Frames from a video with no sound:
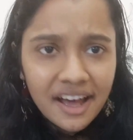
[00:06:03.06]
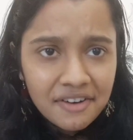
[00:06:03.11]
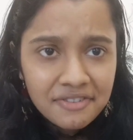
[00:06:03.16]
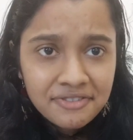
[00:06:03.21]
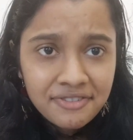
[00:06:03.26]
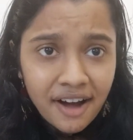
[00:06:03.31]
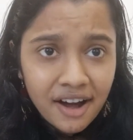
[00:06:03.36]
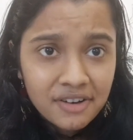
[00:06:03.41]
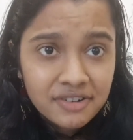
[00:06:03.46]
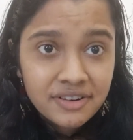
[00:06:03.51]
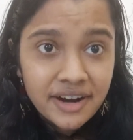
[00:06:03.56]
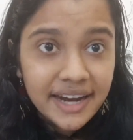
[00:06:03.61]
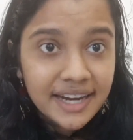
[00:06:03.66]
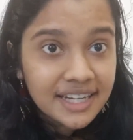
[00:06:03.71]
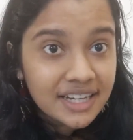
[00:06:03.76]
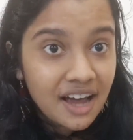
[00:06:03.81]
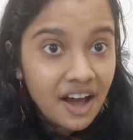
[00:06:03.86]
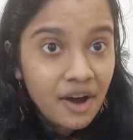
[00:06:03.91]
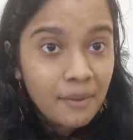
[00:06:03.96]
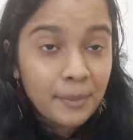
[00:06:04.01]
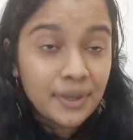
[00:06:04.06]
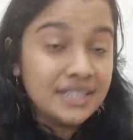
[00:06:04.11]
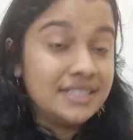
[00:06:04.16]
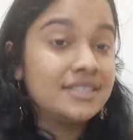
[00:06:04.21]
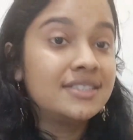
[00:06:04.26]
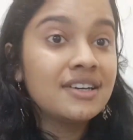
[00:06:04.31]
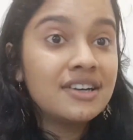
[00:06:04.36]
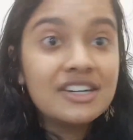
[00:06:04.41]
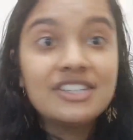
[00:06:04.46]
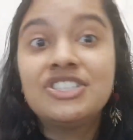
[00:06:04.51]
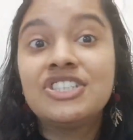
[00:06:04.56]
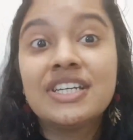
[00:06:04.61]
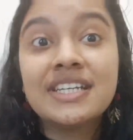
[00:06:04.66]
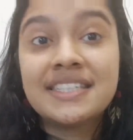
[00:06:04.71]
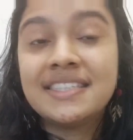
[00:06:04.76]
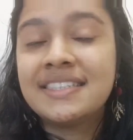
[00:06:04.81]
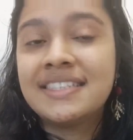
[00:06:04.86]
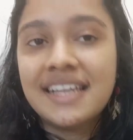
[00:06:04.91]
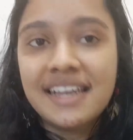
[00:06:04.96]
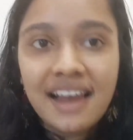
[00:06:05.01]
I've found right now, my search
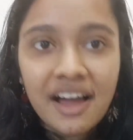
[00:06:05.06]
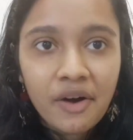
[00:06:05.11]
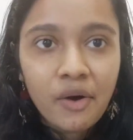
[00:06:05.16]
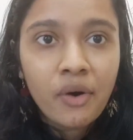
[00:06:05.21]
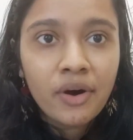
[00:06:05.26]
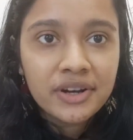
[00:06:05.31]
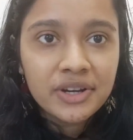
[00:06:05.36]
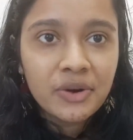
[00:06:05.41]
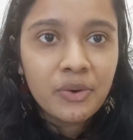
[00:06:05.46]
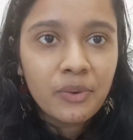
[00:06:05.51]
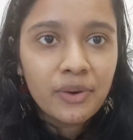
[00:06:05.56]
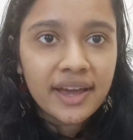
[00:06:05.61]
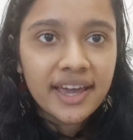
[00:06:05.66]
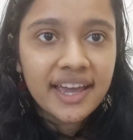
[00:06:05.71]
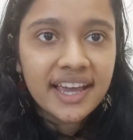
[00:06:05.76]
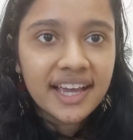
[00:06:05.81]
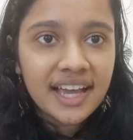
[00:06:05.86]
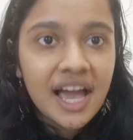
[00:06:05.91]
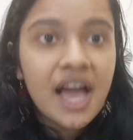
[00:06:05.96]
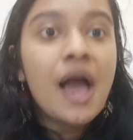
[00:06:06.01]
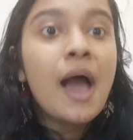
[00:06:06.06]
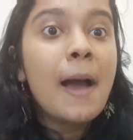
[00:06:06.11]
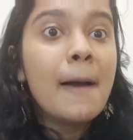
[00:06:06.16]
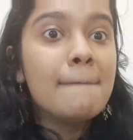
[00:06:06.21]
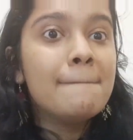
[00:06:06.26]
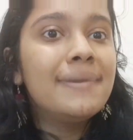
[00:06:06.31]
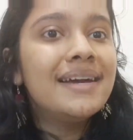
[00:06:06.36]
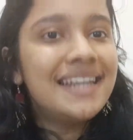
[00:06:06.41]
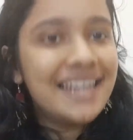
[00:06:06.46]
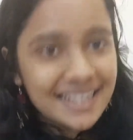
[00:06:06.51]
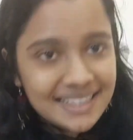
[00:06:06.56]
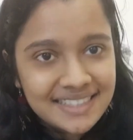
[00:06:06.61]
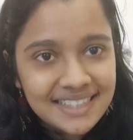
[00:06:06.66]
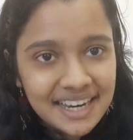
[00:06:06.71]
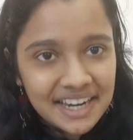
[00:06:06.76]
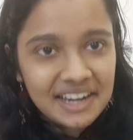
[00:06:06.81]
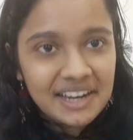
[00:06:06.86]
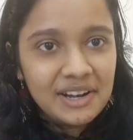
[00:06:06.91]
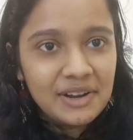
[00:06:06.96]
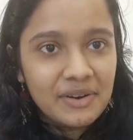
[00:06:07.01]
is still ongoing, but let's
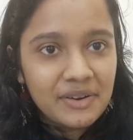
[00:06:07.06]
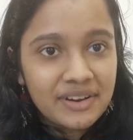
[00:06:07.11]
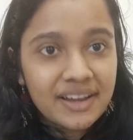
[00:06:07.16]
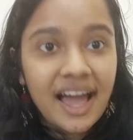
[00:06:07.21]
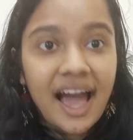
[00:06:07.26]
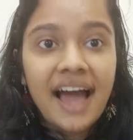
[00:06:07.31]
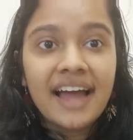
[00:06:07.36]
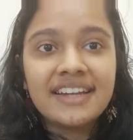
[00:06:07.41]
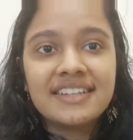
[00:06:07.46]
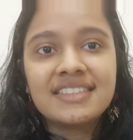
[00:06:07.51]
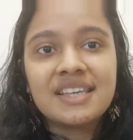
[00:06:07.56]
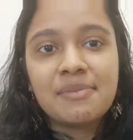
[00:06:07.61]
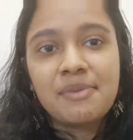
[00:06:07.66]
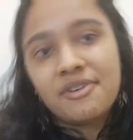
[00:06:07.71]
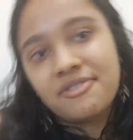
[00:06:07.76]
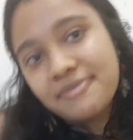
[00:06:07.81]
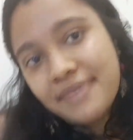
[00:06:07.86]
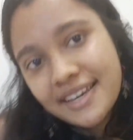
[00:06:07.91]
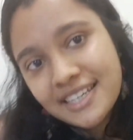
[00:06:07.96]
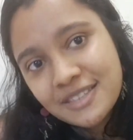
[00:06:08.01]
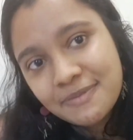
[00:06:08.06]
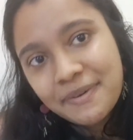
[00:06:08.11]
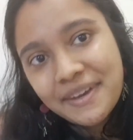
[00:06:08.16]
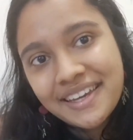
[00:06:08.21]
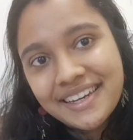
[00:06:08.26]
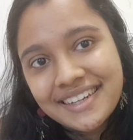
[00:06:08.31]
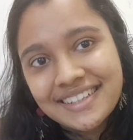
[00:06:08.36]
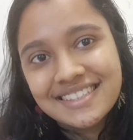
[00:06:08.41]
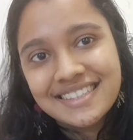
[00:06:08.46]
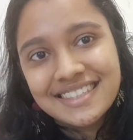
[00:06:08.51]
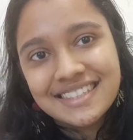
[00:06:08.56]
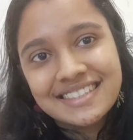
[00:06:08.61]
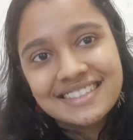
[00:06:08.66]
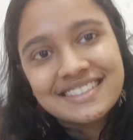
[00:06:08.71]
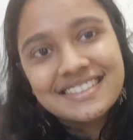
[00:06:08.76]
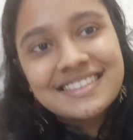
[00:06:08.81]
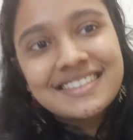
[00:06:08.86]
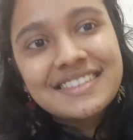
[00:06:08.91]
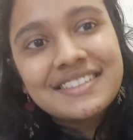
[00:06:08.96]
take a look at some of my experiences.